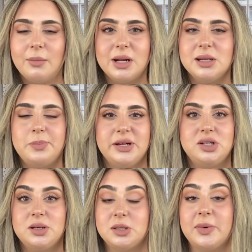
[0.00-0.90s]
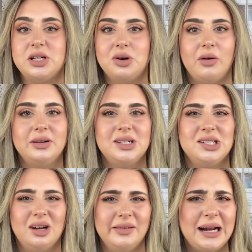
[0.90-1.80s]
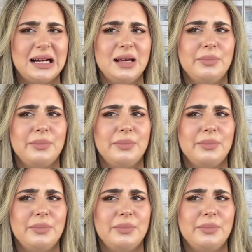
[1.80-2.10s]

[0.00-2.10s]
I mean, it's best to speak to your artist directly,